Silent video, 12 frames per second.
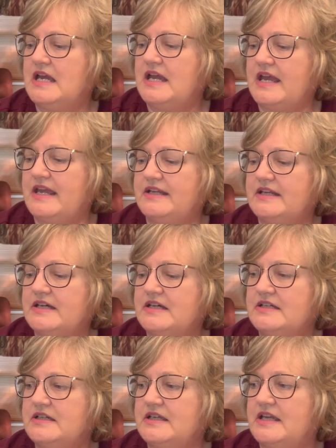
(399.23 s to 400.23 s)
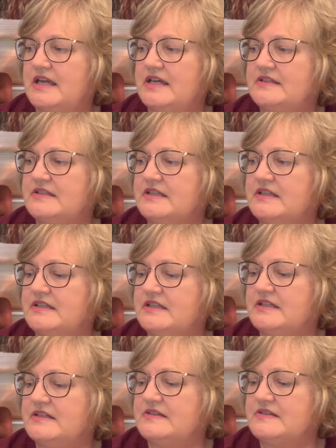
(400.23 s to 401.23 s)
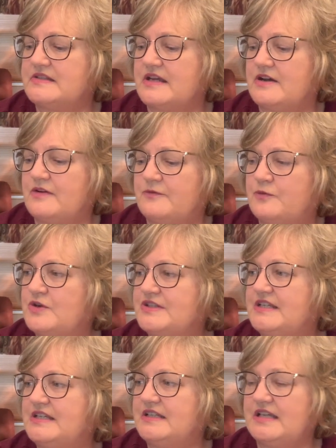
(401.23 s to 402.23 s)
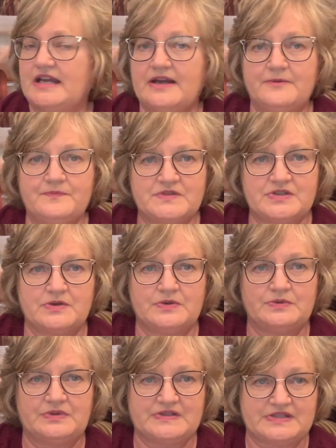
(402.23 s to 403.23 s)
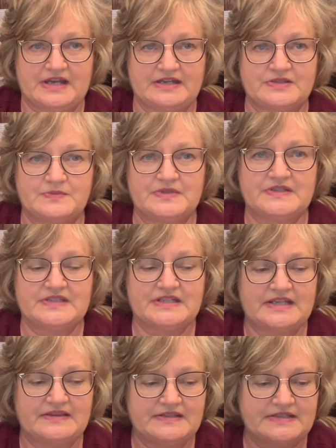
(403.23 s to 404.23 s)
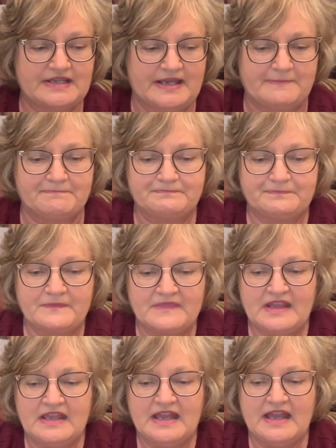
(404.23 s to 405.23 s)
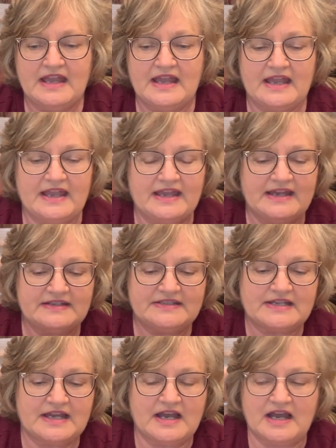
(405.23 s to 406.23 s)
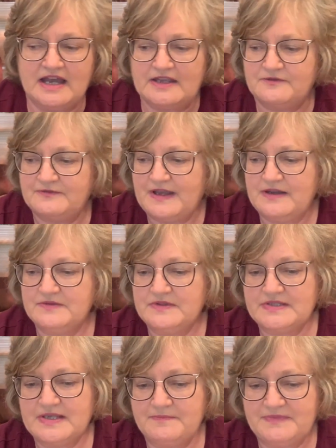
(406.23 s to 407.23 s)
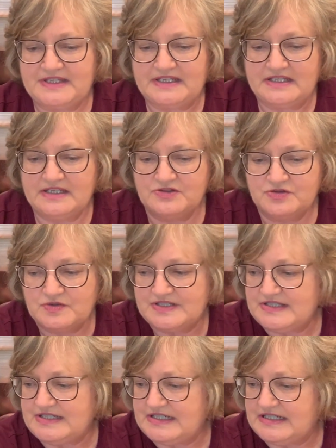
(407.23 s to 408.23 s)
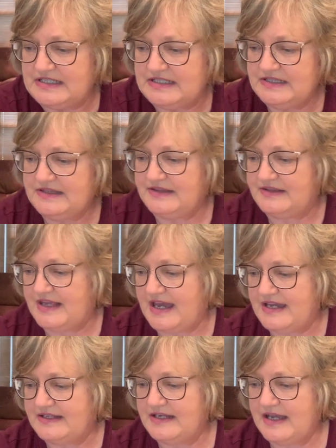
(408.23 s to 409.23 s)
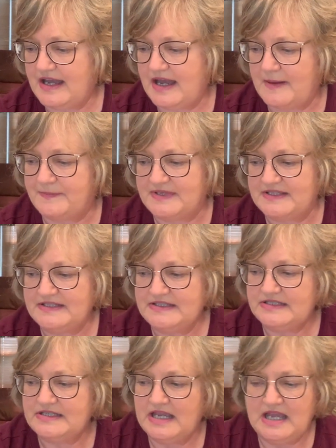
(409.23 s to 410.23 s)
Aida, and it is 14 count, so the size would stay the same. And I found something interesting that happened.